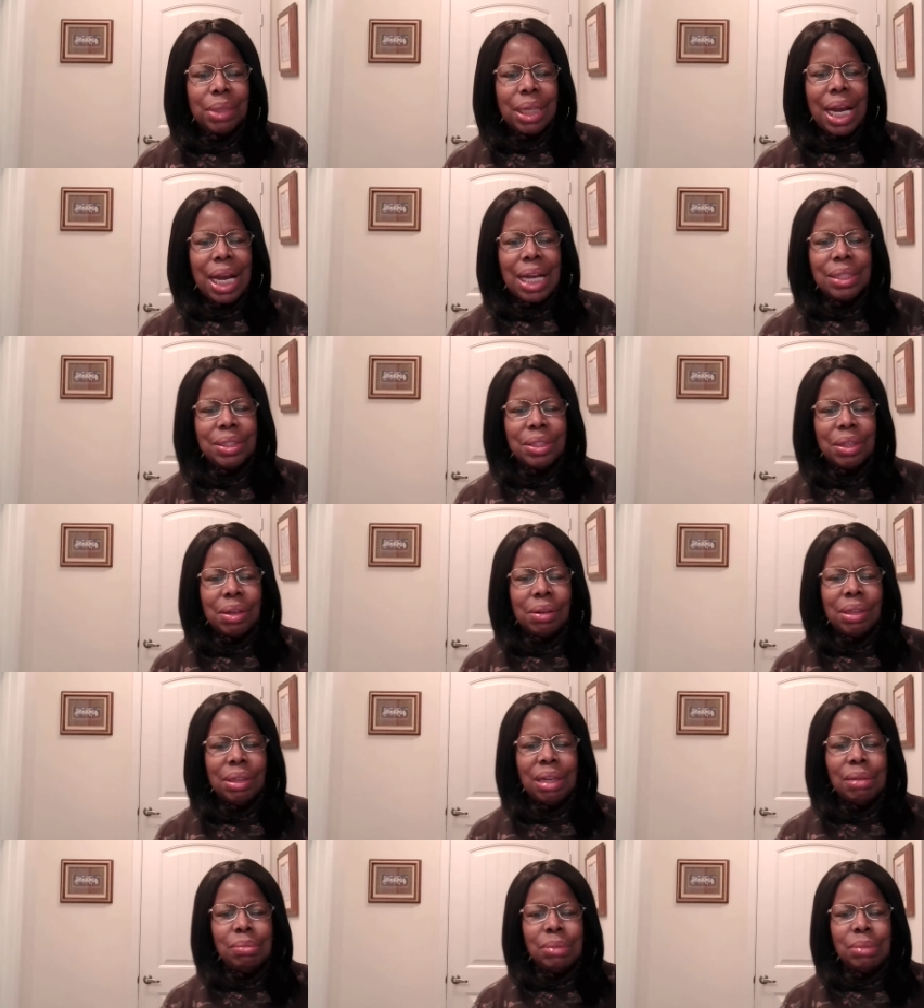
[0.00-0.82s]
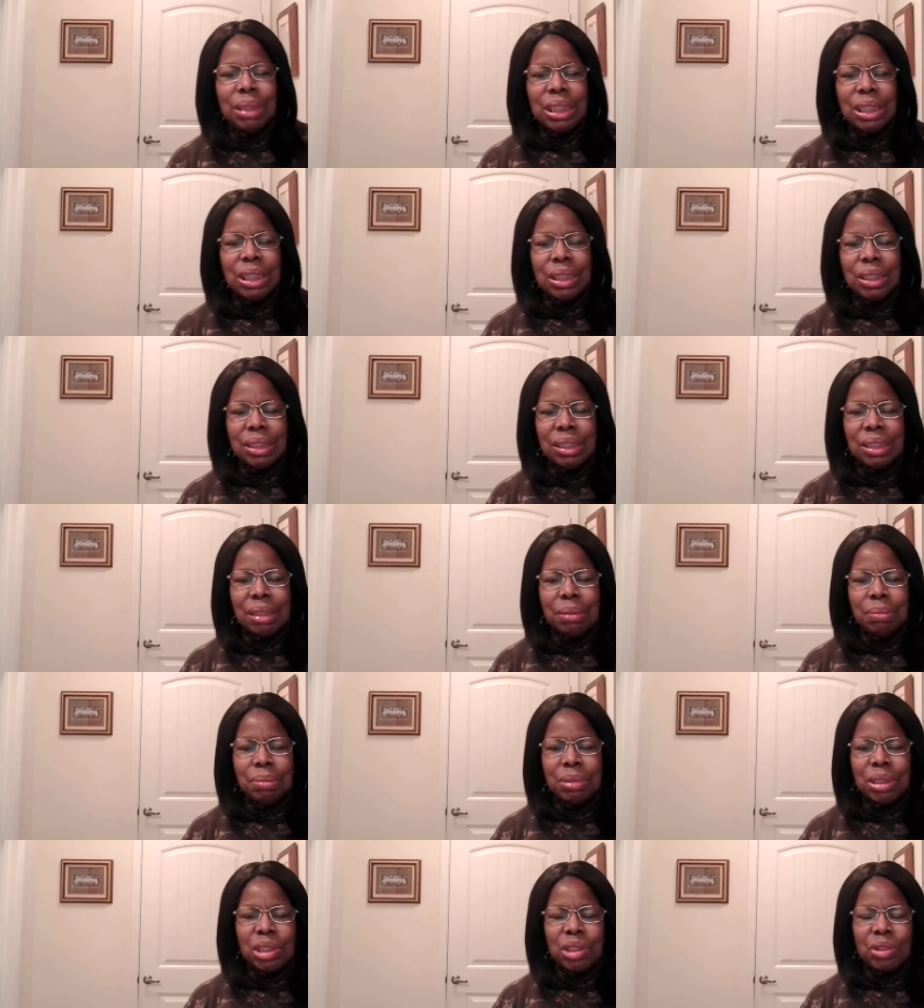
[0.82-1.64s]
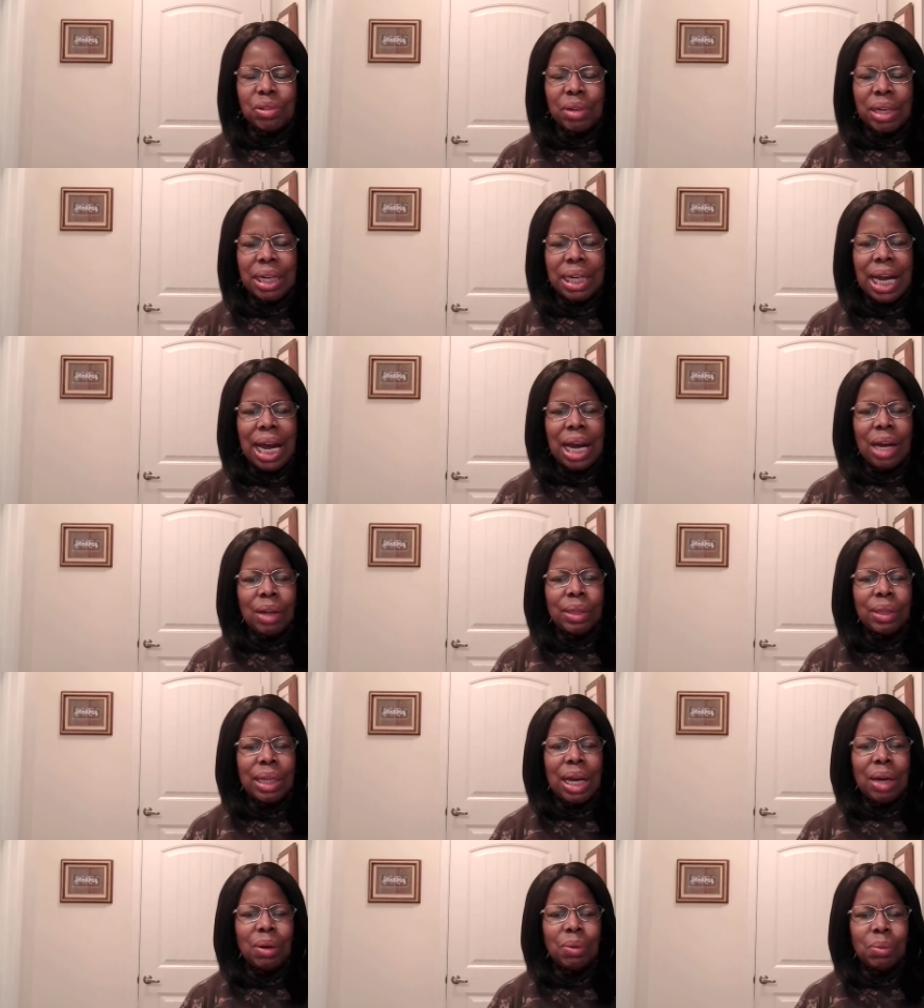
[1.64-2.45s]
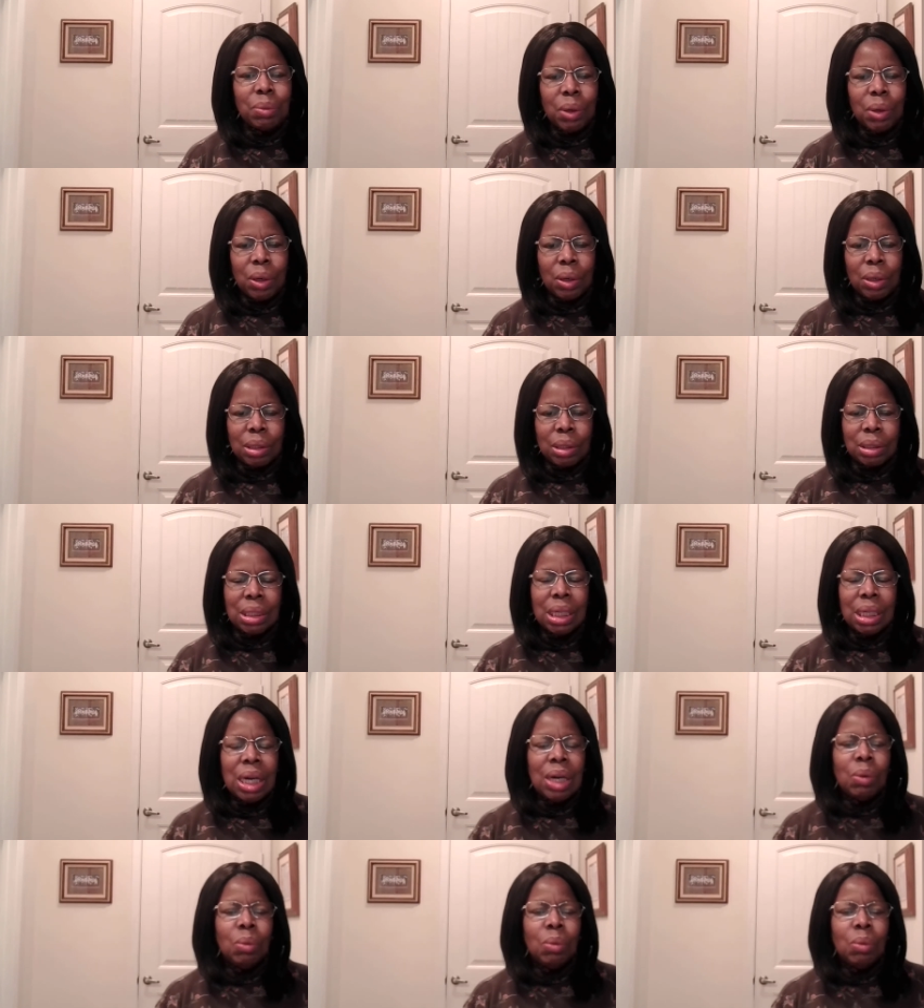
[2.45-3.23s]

And so let me demonstrate how that works.